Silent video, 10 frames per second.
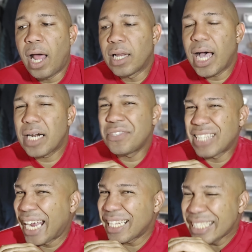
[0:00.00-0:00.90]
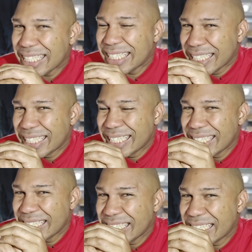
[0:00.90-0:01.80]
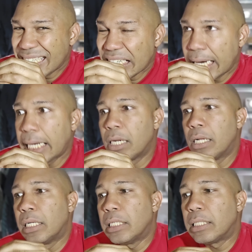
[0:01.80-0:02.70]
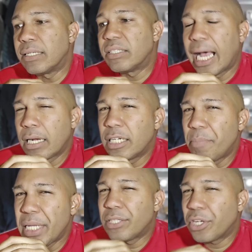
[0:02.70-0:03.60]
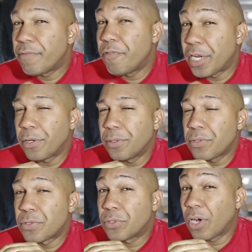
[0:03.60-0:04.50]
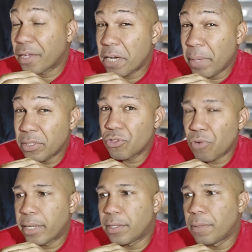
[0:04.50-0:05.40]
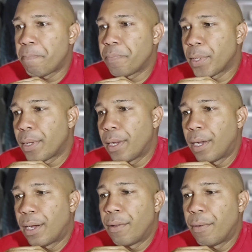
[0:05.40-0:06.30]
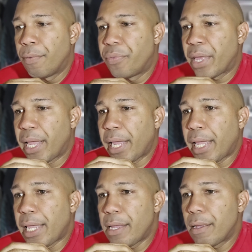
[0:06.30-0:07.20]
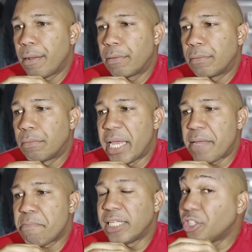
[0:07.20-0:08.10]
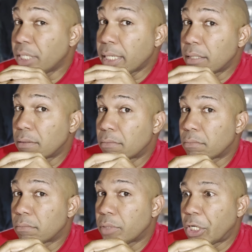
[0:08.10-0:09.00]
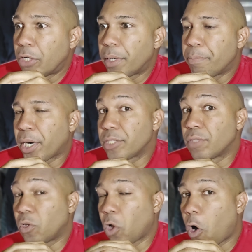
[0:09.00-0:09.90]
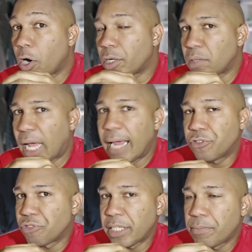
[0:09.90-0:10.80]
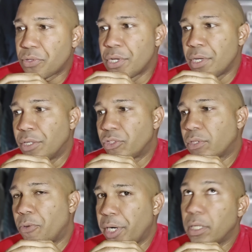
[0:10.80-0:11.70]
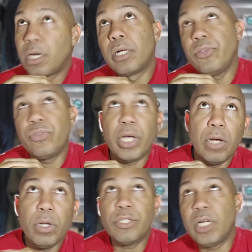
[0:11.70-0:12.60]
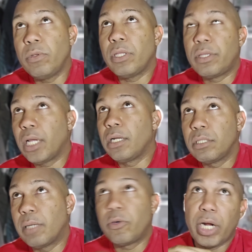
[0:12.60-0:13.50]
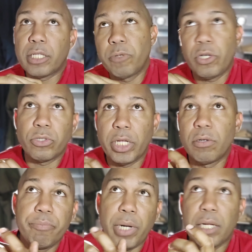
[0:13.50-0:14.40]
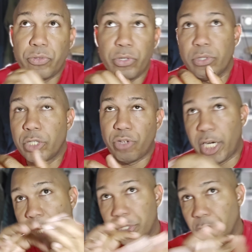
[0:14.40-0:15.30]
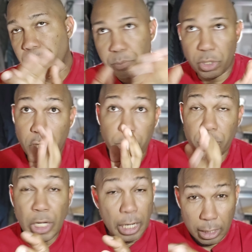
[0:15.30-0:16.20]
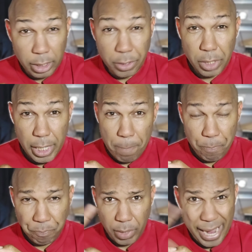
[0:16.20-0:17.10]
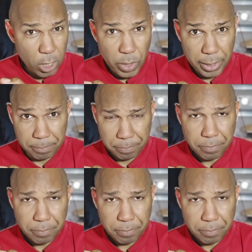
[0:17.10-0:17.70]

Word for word: a lot of silence, right? There's not going to be a ton of videos talking about the trial. They may mention it, you know, in parts of long live streams somewhere in there. Oh, this uh, witch hunt with a thing in the Democrats because they don't have policies and they're trying to get rid of their political opponents. Literally echoing